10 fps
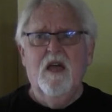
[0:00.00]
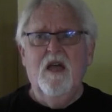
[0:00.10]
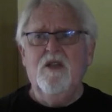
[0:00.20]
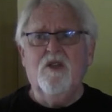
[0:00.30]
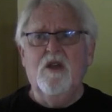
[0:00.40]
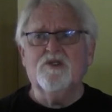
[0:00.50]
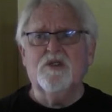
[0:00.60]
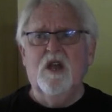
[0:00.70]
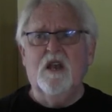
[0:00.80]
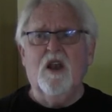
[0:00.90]
he
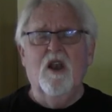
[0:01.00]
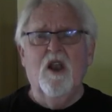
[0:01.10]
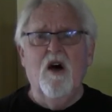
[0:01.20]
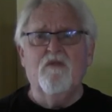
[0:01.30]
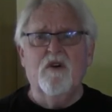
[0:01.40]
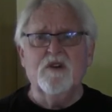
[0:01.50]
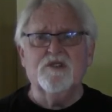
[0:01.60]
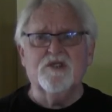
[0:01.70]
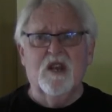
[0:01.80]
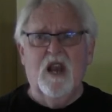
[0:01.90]
does not love
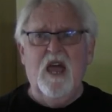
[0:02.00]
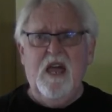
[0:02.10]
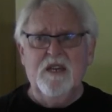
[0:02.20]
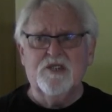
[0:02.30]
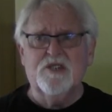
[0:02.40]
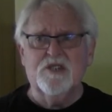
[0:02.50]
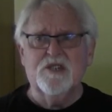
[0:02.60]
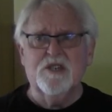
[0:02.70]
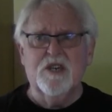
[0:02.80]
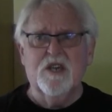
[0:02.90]
us less.